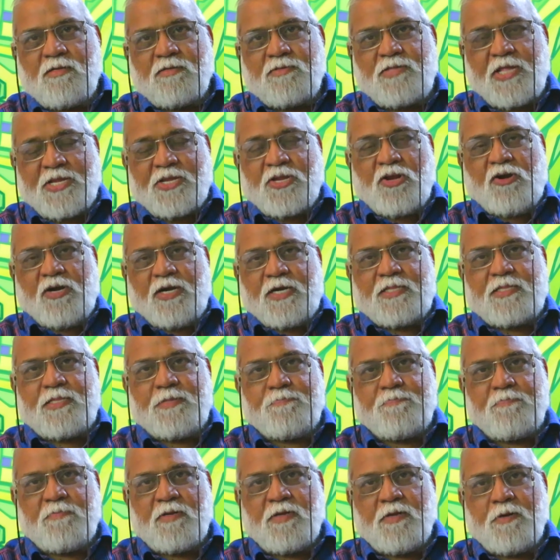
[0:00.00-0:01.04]

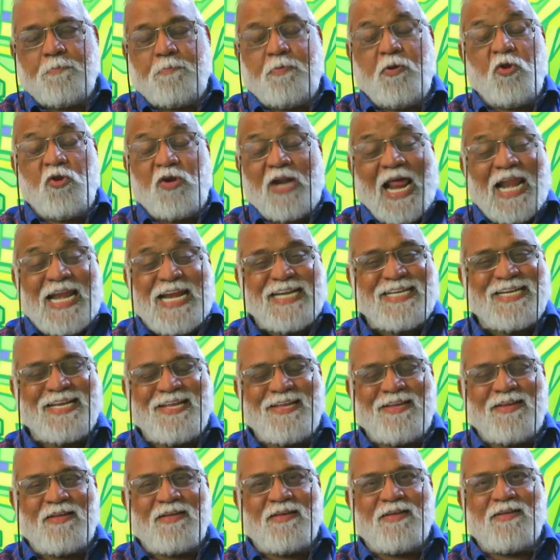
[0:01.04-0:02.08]
secularism,
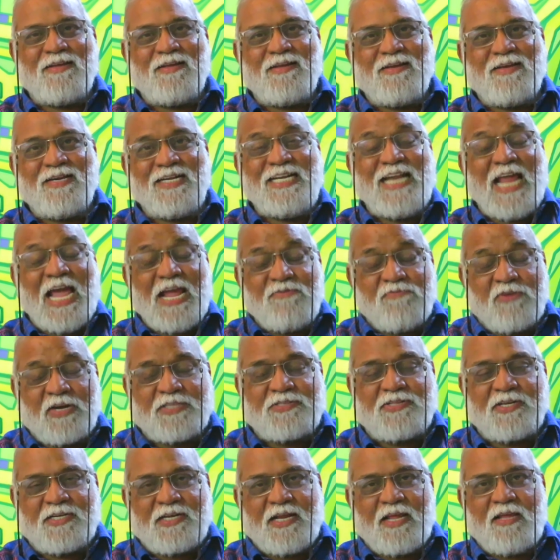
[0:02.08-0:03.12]
plurality,
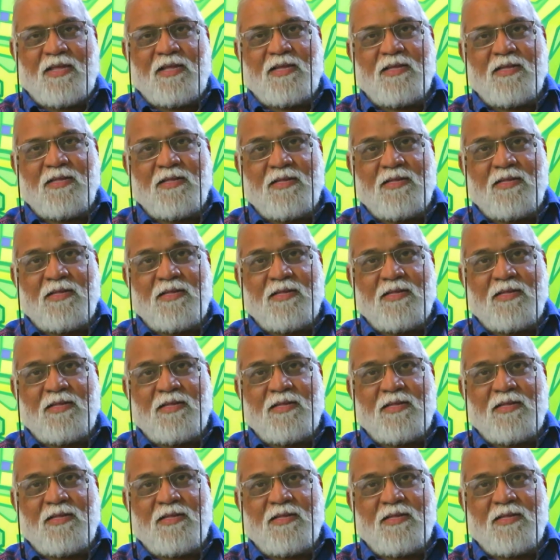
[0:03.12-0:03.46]
diversity,